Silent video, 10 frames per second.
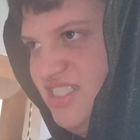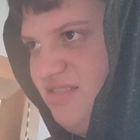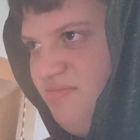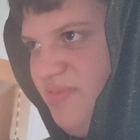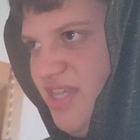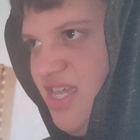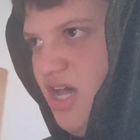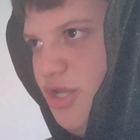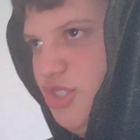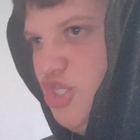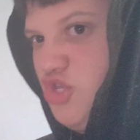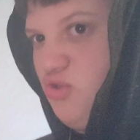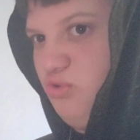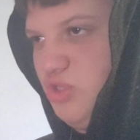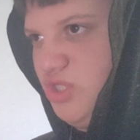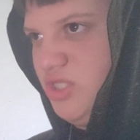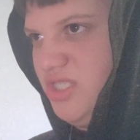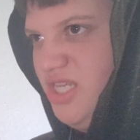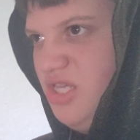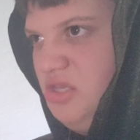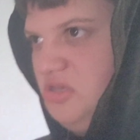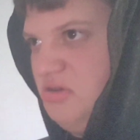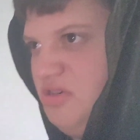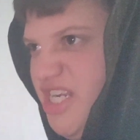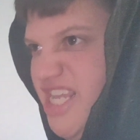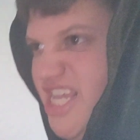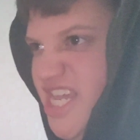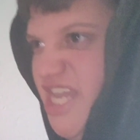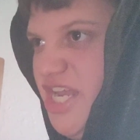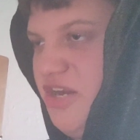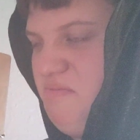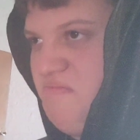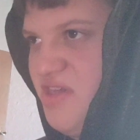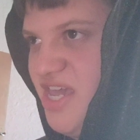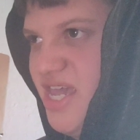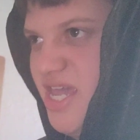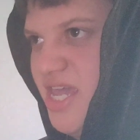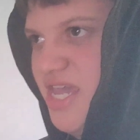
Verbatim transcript: because you still need me.